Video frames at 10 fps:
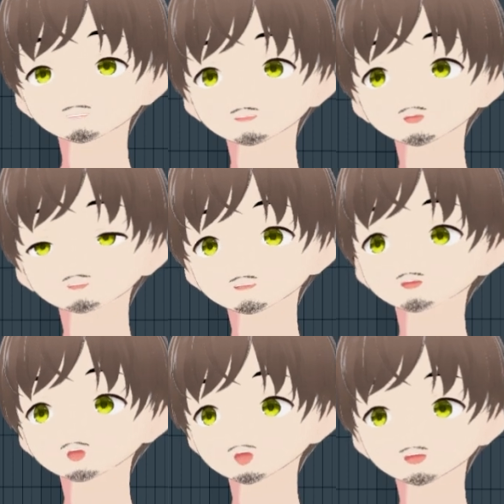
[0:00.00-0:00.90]
if that
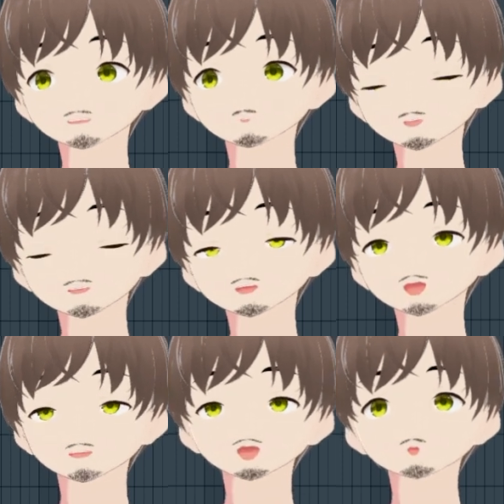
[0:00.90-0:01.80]
video gets 20
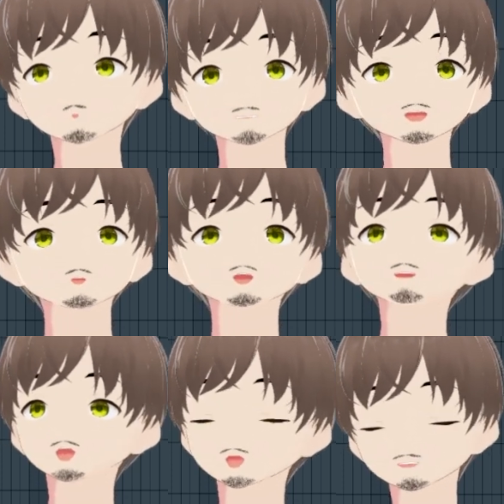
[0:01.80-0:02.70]
likes I will show you how to
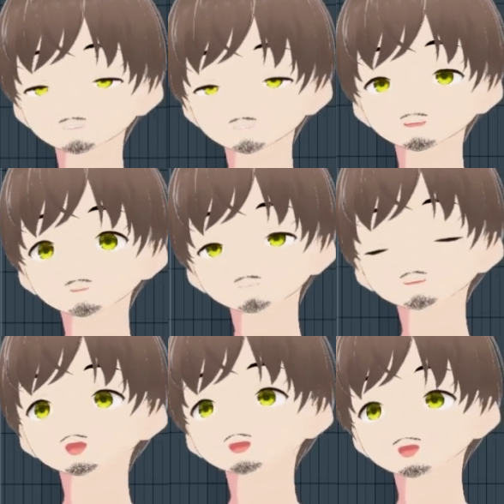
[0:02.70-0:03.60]
master with
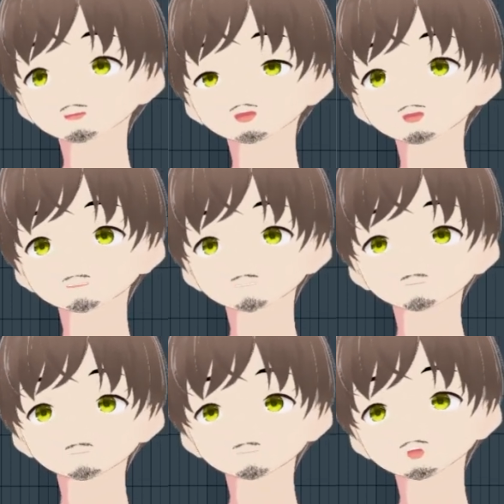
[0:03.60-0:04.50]
stock plugins.
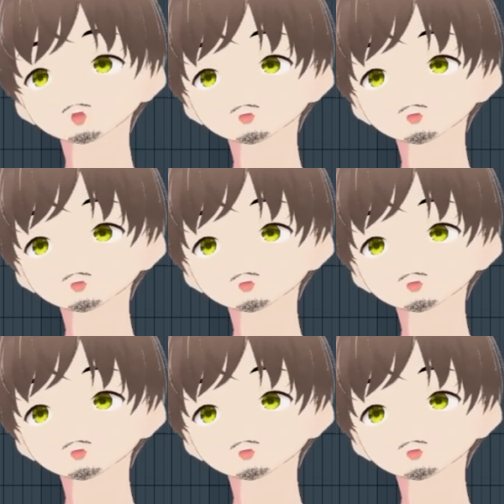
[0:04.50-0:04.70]
So